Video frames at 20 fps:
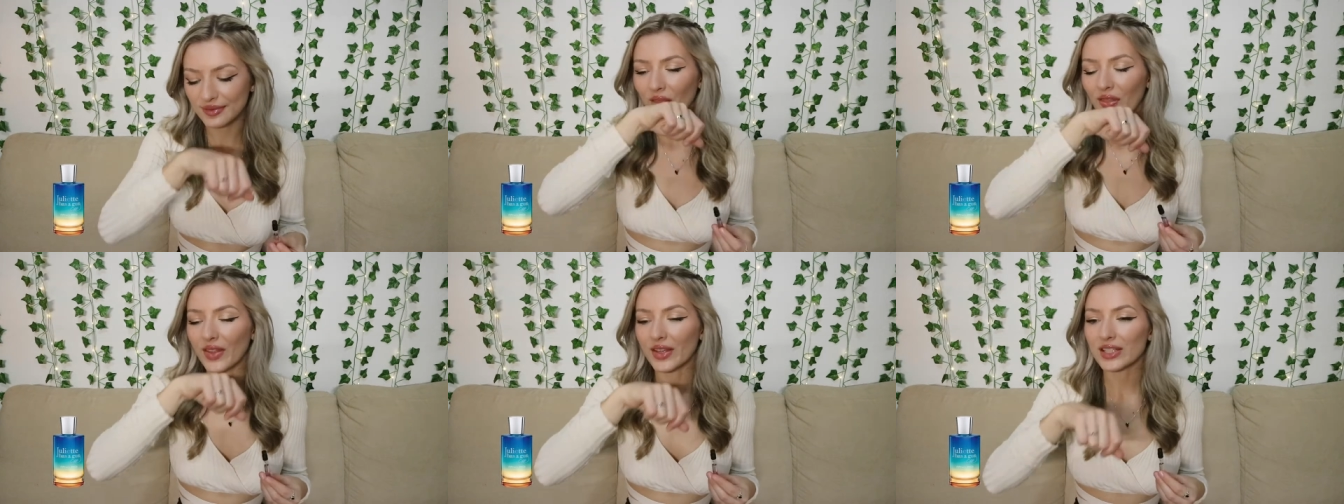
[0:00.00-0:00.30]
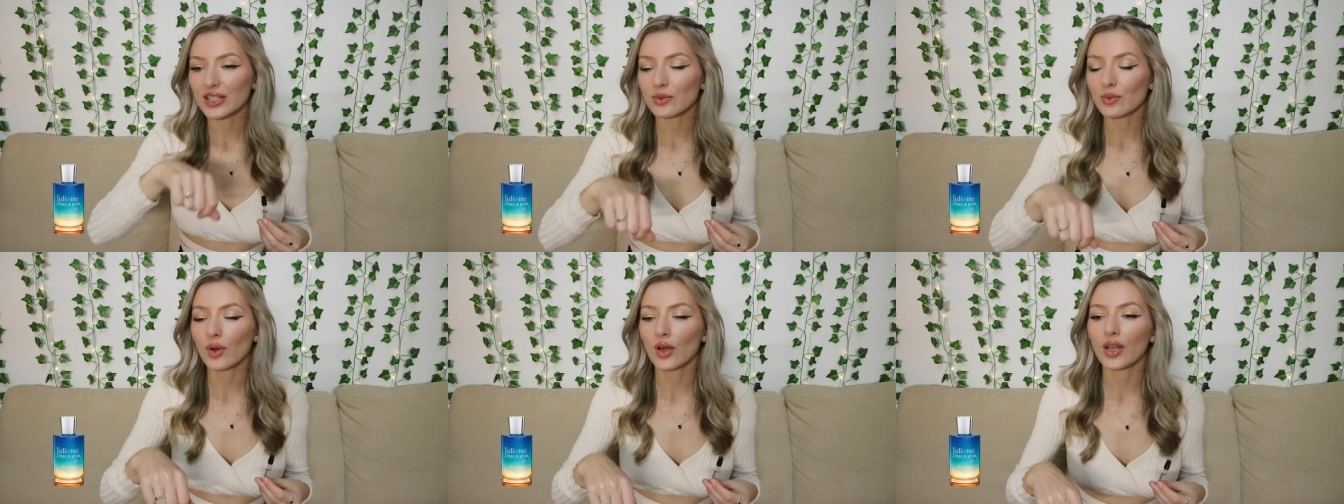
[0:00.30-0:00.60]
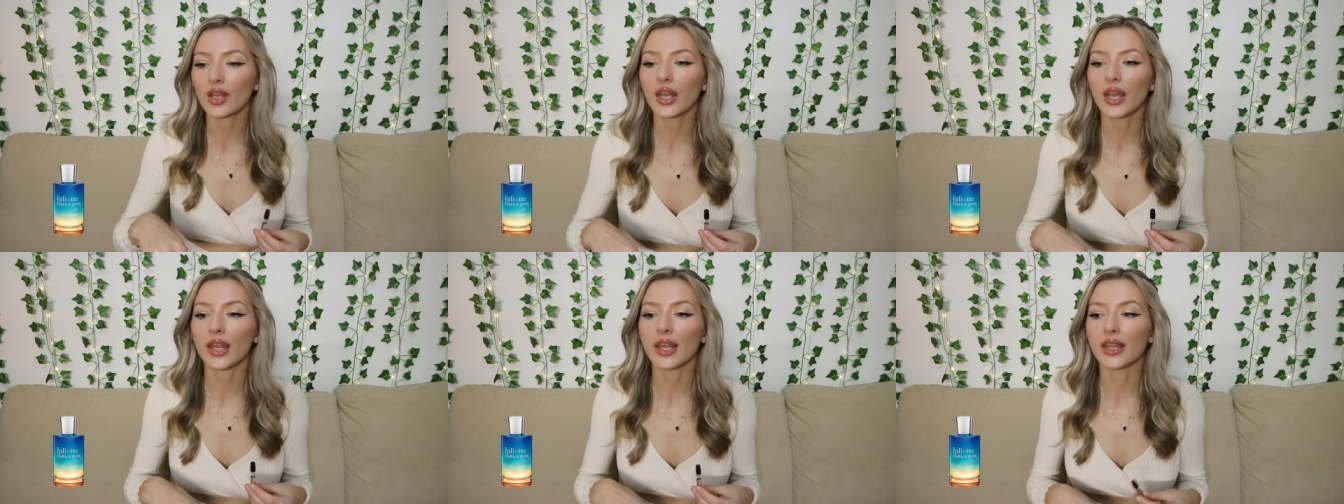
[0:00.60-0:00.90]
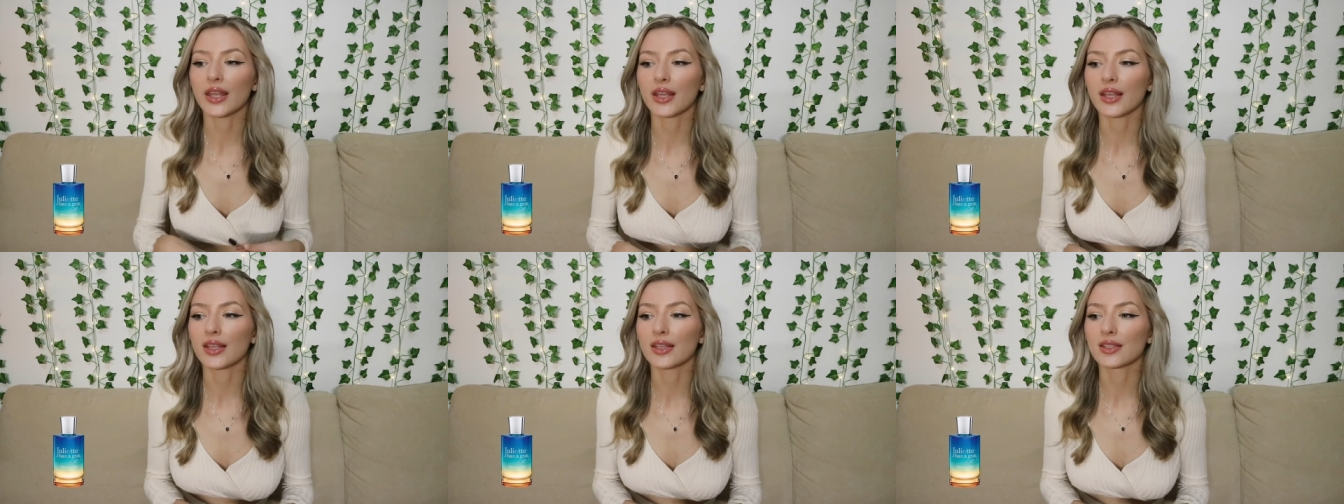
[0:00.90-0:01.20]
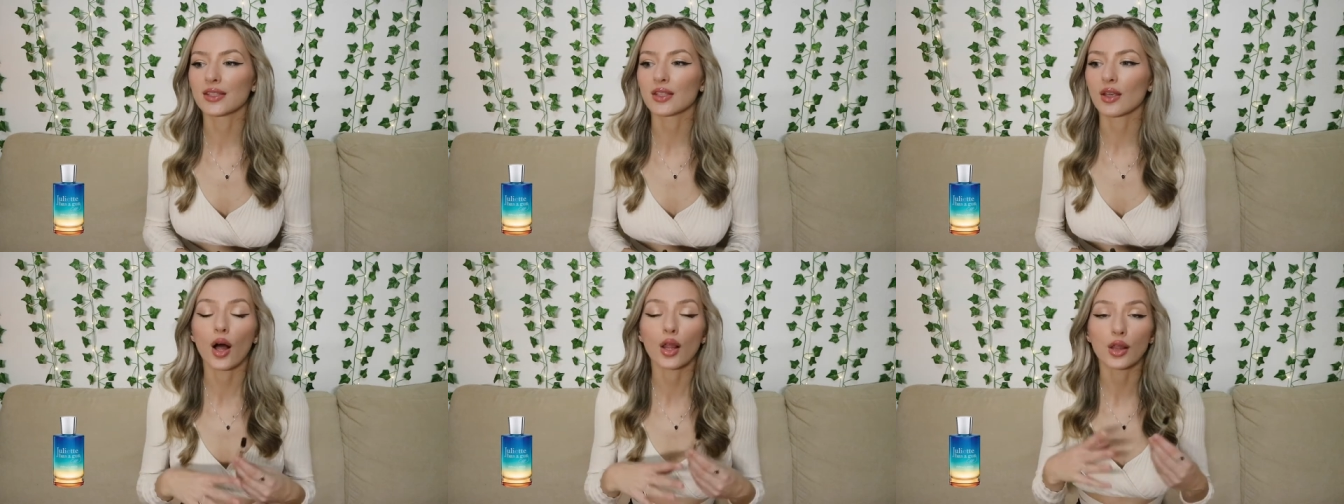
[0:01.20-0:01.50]
But this one
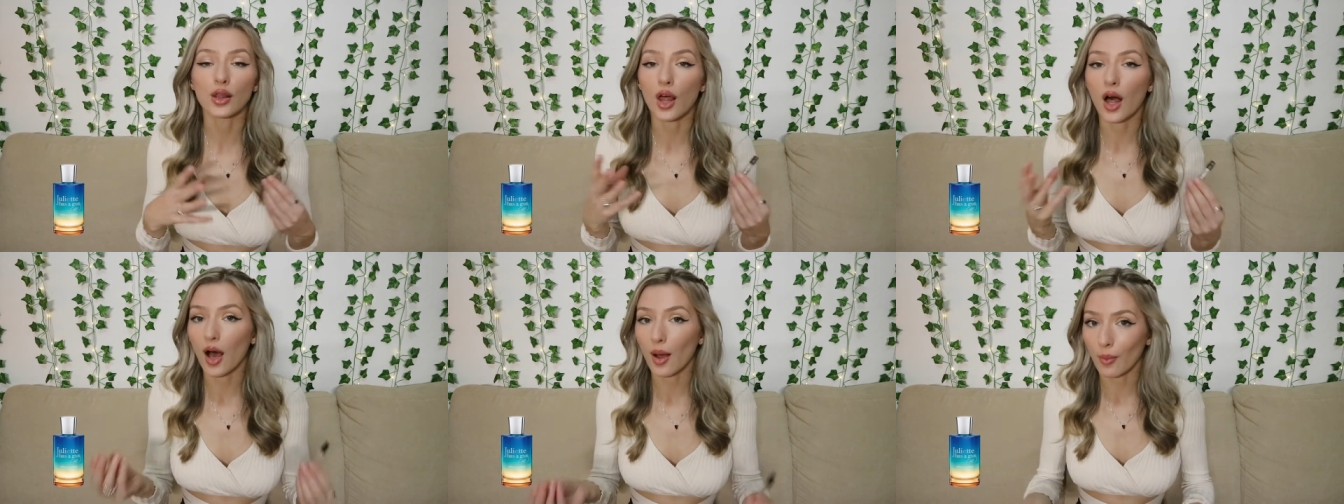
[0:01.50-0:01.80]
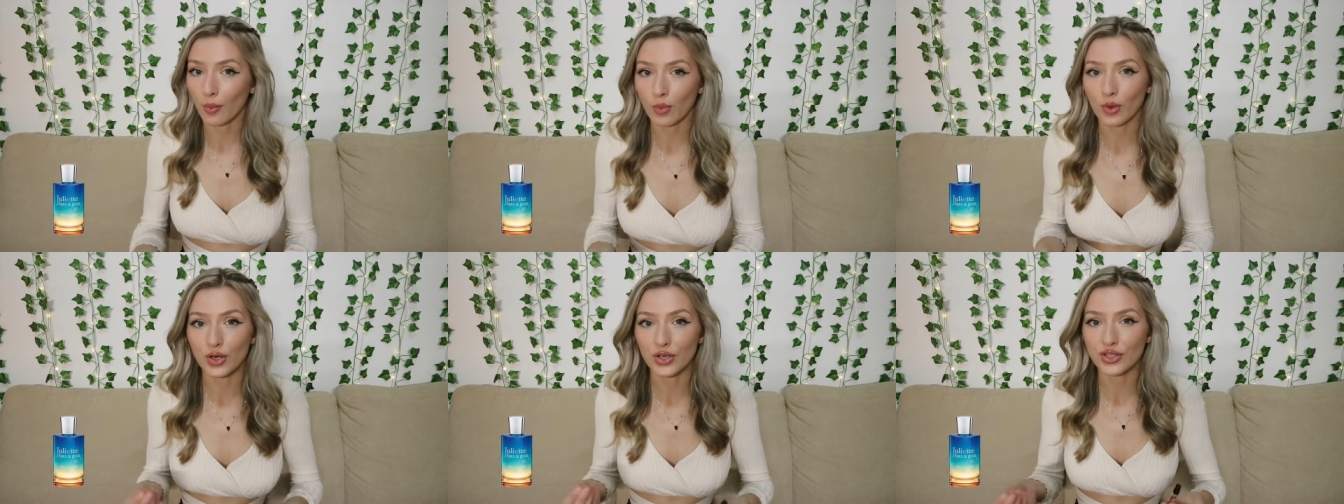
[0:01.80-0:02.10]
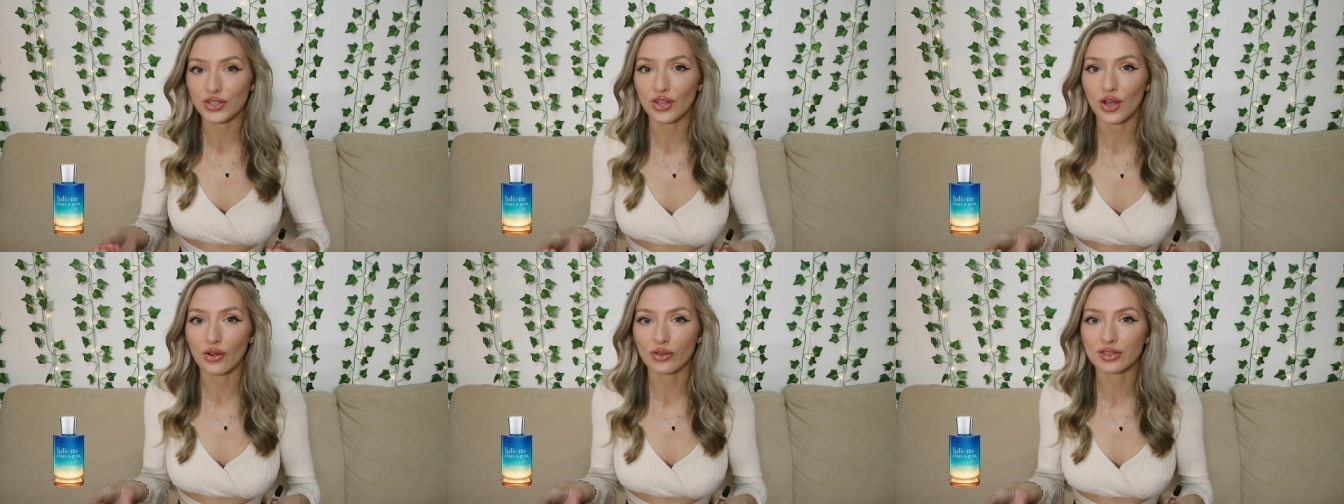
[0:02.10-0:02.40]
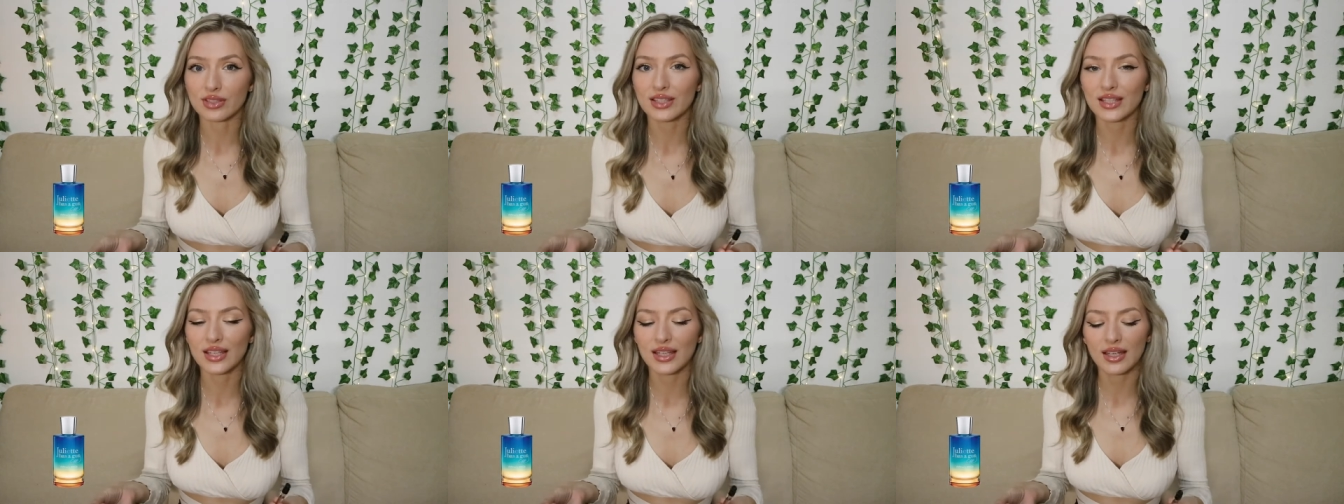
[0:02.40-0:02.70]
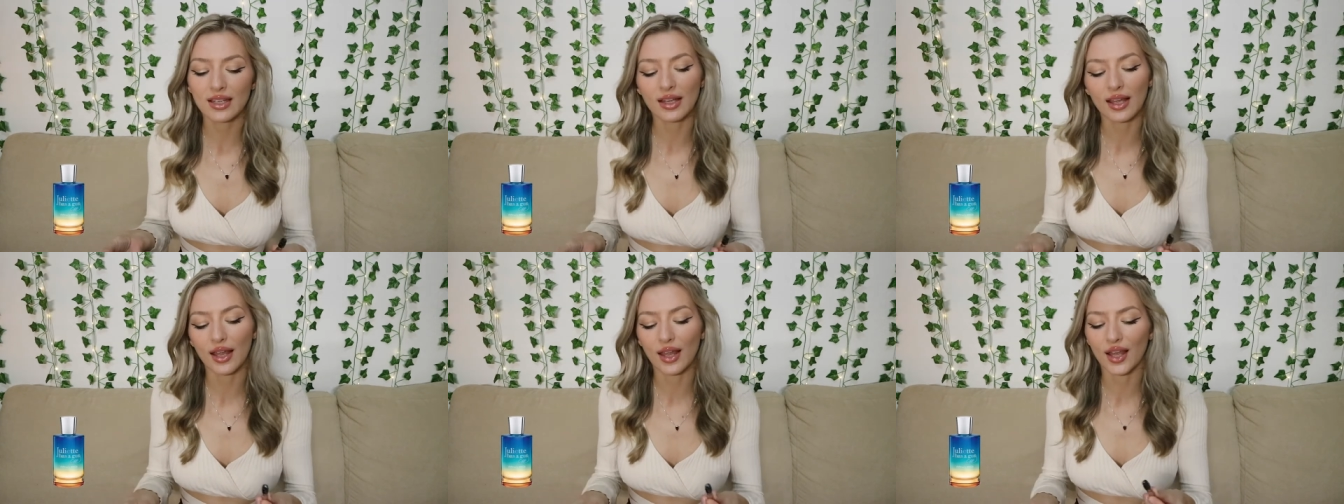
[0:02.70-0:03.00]
is a lot more
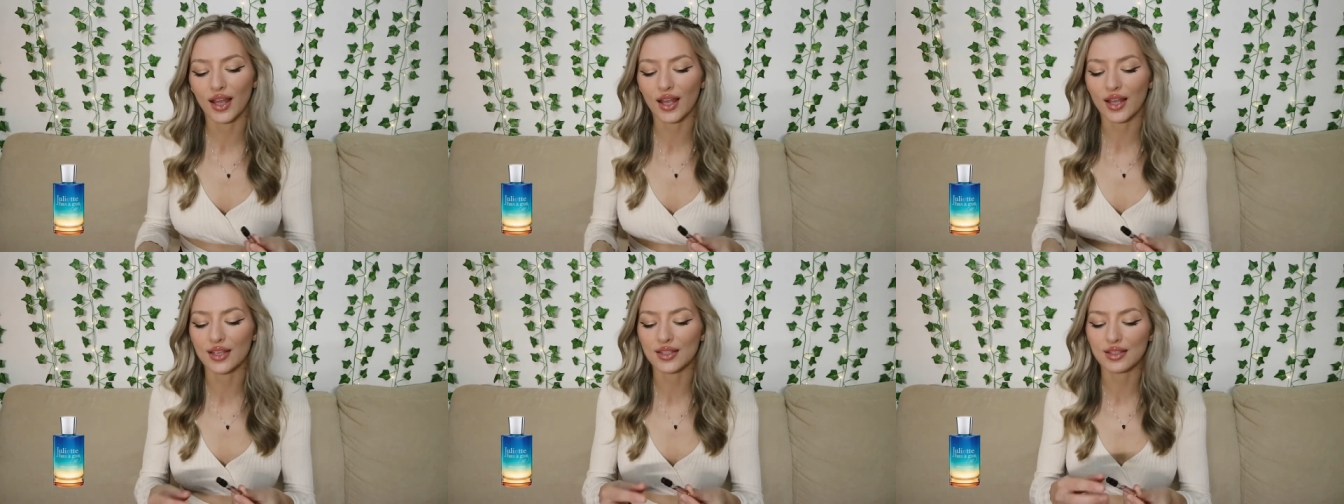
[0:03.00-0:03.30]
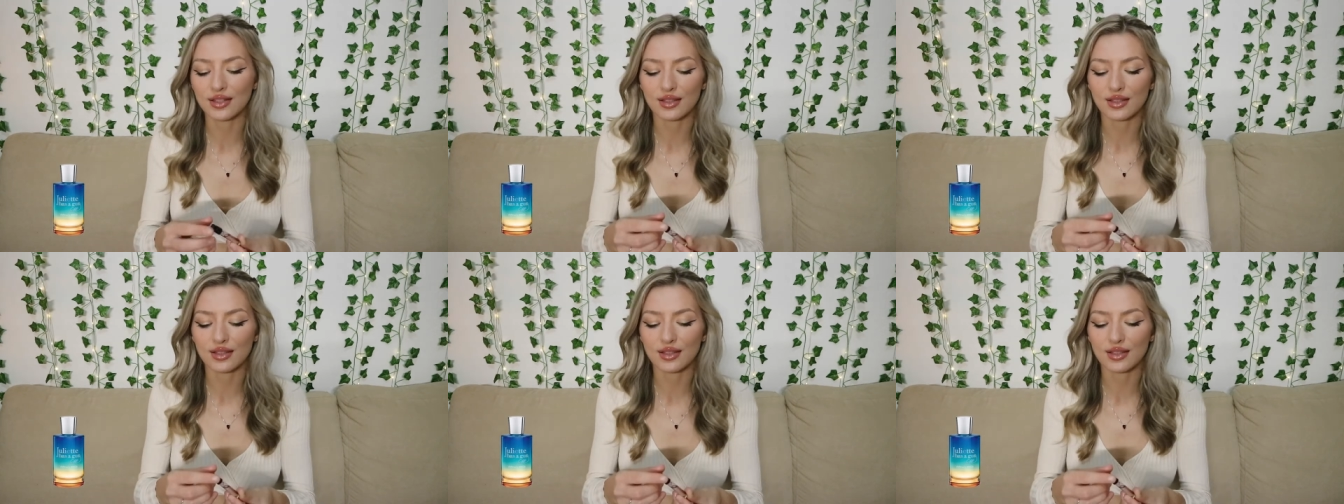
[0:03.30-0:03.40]
salty and